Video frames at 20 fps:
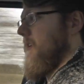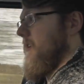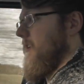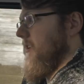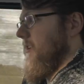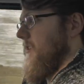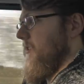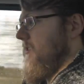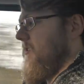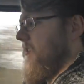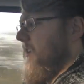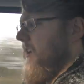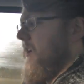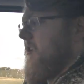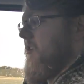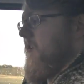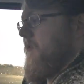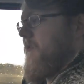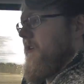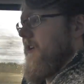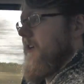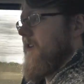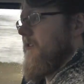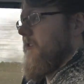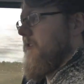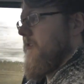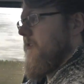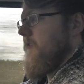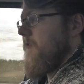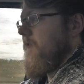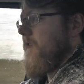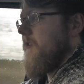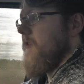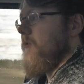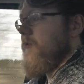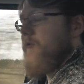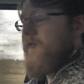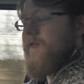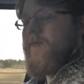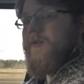Uh, the sacks of air are
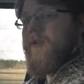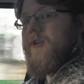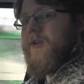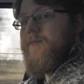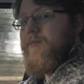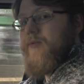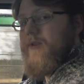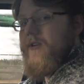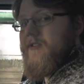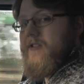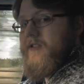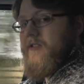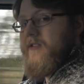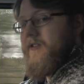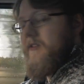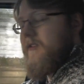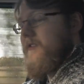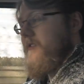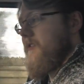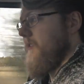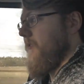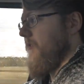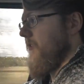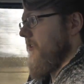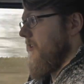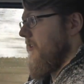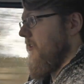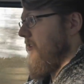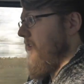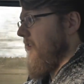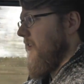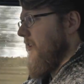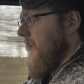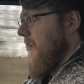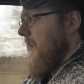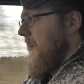filled from a compressor underneath the car,